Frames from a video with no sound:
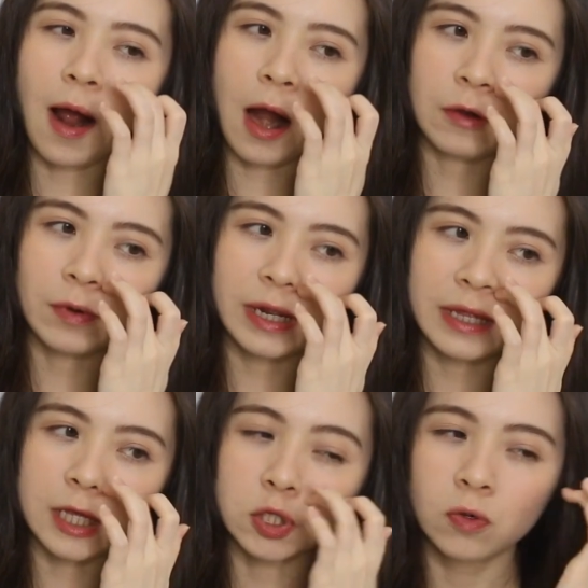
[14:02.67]
are really
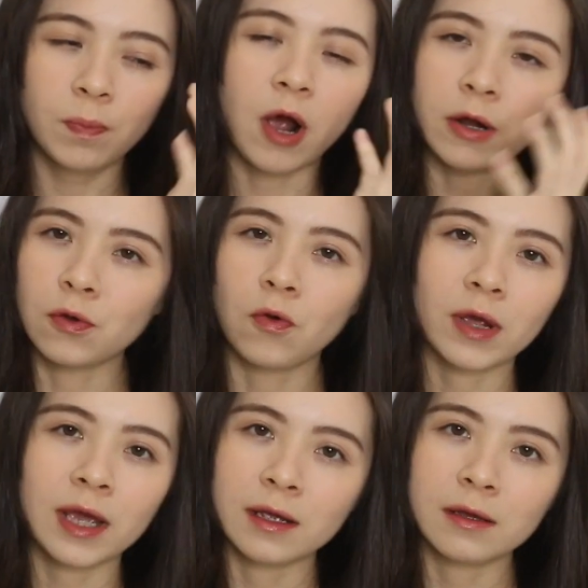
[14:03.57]
that super on the go
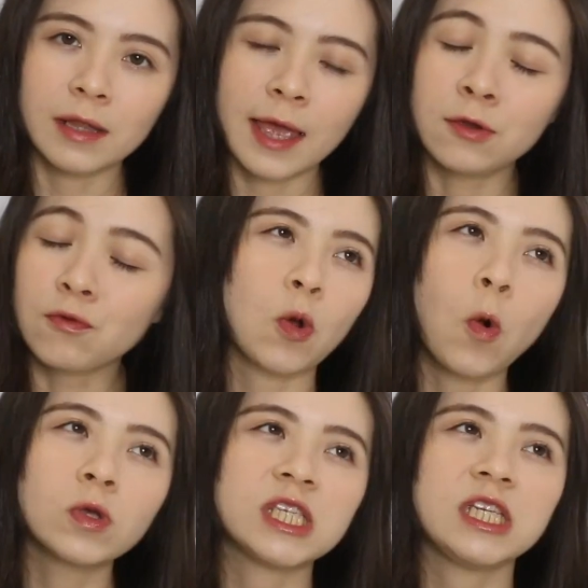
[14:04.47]
kind of girl and you
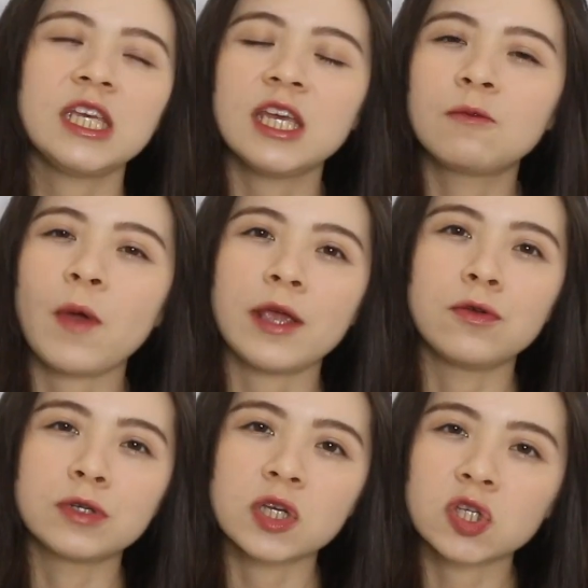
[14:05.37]
OCD where
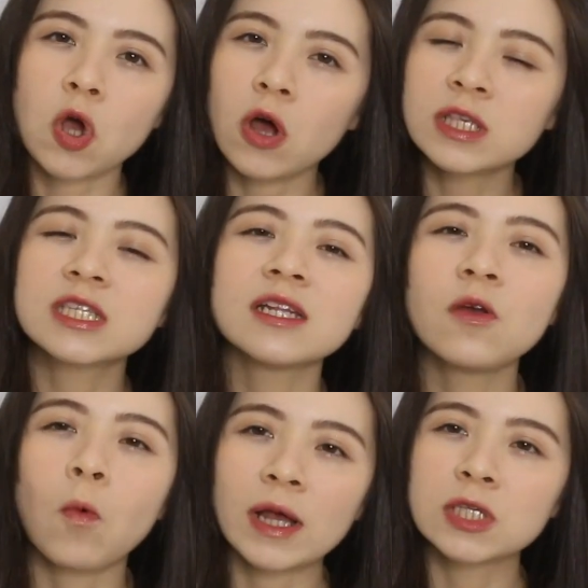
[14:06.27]
you just
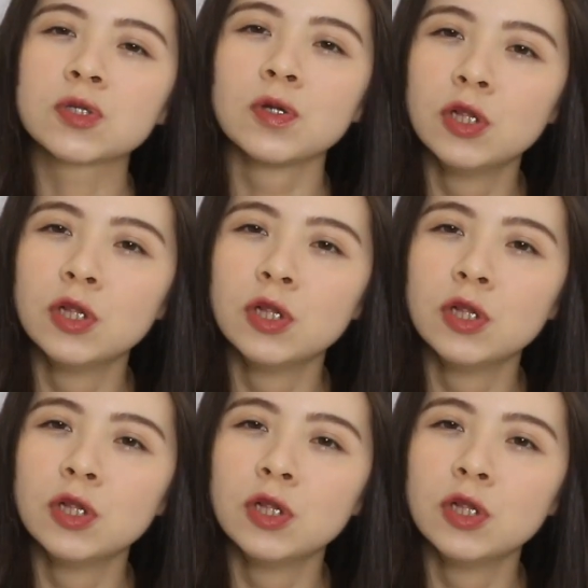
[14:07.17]
constantly wants to